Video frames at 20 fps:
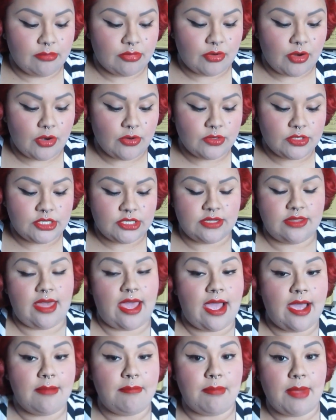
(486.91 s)
brooch
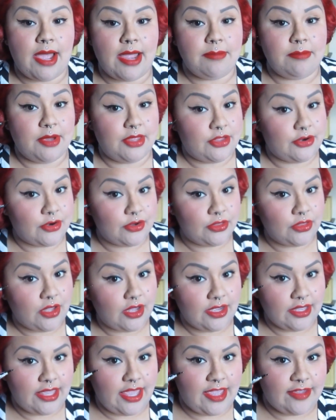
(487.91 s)
that my
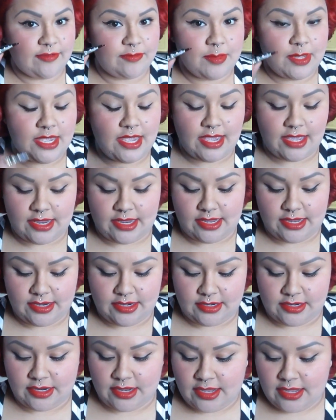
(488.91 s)
mother-in-law gave me,
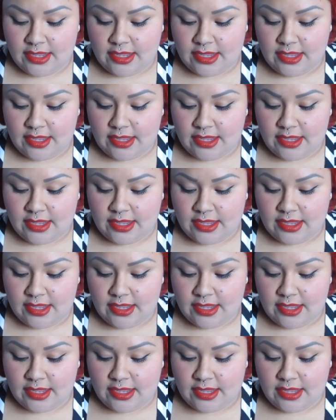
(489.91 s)
and